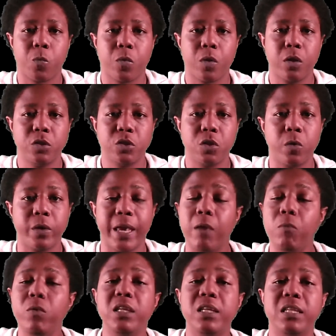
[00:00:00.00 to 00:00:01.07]
So can
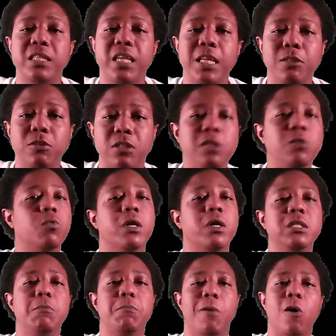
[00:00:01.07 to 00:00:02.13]
we continuously run the
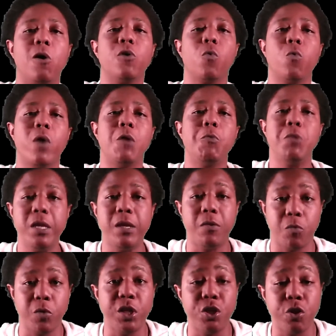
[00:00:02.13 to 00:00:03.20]
ball the way we
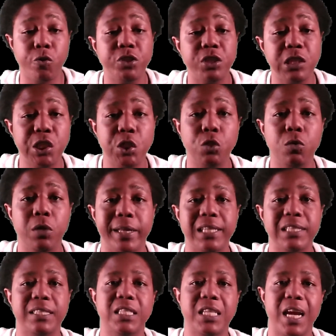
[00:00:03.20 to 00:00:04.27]
usually do against the
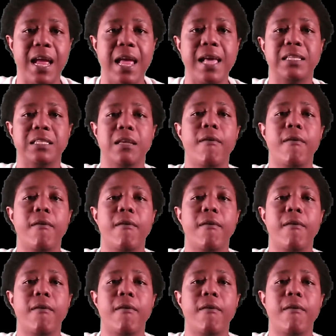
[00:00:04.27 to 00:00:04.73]
Jags?